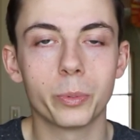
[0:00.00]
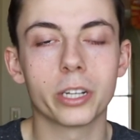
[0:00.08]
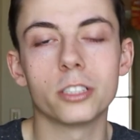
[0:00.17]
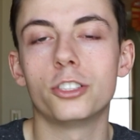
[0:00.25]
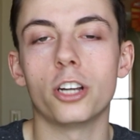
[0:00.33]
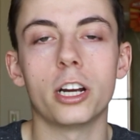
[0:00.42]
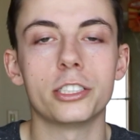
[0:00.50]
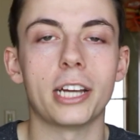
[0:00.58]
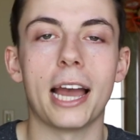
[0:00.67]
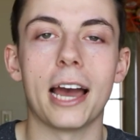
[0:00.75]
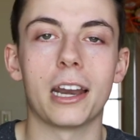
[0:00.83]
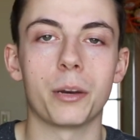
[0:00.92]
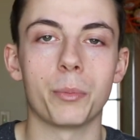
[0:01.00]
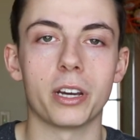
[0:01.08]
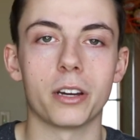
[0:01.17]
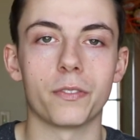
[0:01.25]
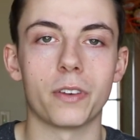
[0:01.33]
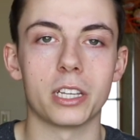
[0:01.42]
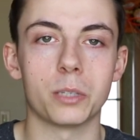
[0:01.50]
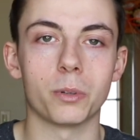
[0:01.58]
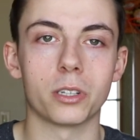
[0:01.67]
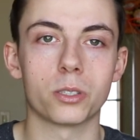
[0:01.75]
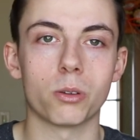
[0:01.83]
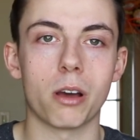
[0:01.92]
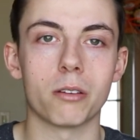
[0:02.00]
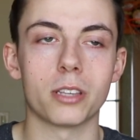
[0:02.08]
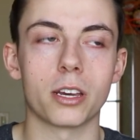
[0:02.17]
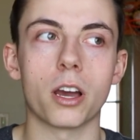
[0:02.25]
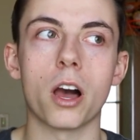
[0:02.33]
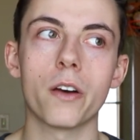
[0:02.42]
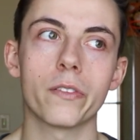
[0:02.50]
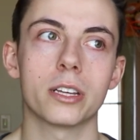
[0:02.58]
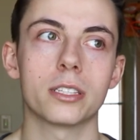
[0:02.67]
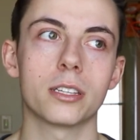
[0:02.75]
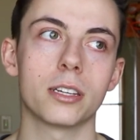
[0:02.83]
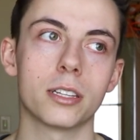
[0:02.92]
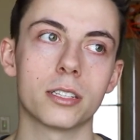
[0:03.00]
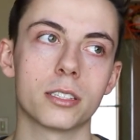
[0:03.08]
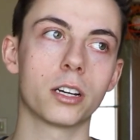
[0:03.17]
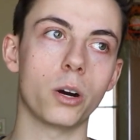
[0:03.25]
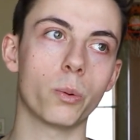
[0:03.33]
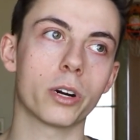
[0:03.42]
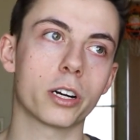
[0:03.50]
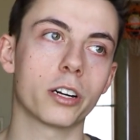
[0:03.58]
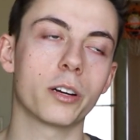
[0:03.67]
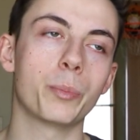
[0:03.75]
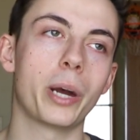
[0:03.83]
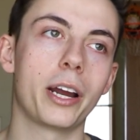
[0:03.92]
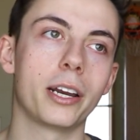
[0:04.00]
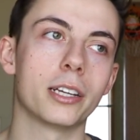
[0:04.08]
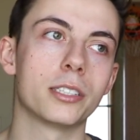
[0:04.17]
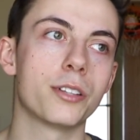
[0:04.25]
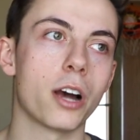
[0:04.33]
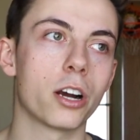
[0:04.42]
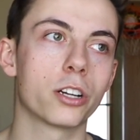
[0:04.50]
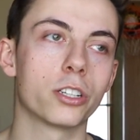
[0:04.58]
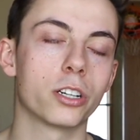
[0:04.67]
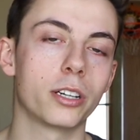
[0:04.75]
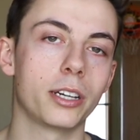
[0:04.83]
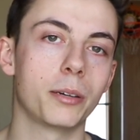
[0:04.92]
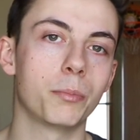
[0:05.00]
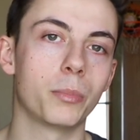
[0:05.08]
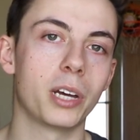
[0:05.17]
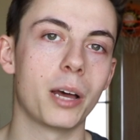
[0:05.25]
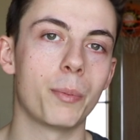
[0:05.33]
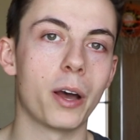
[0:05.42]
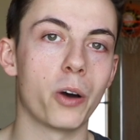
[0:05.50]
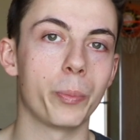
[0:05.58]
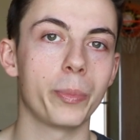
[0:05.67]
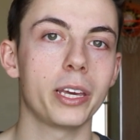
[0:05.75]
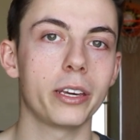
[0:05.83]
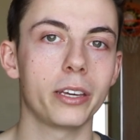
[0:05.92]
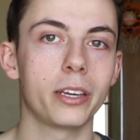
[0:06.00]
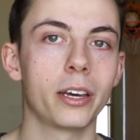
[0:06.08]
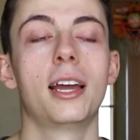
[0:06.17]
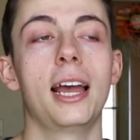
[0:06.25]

Because Josh added me on Facebook, so I was like, obviously this coworker of mine has talked to him about me.